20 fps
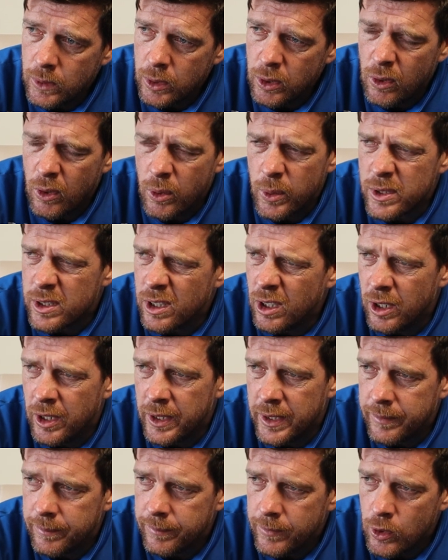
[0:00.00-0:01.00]
You're always
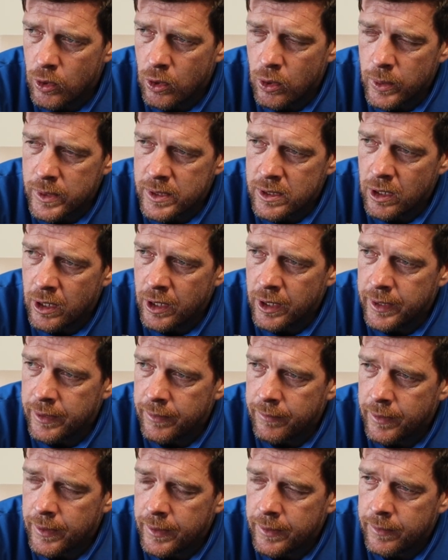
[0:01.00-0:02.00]
learning.
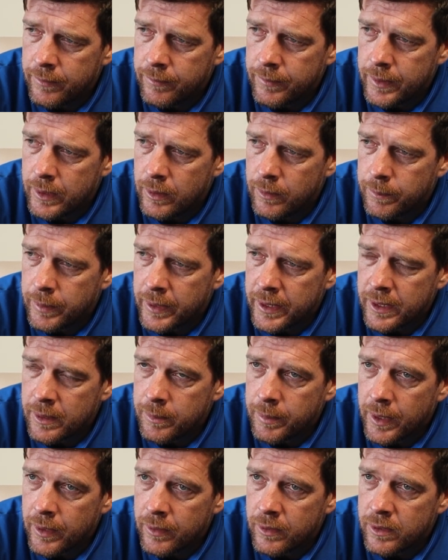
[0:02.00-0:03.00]
Learned plenty
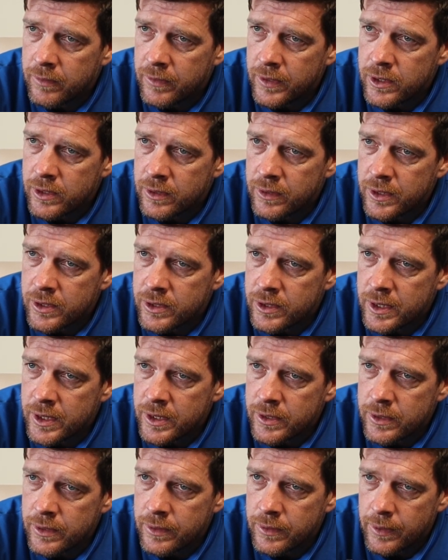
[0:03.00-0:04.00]
about the division this
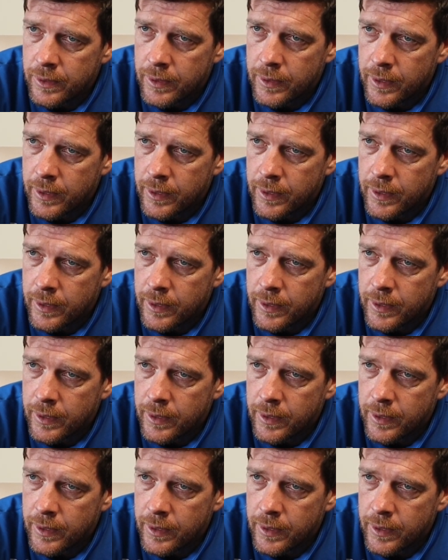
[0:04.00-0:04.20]
season,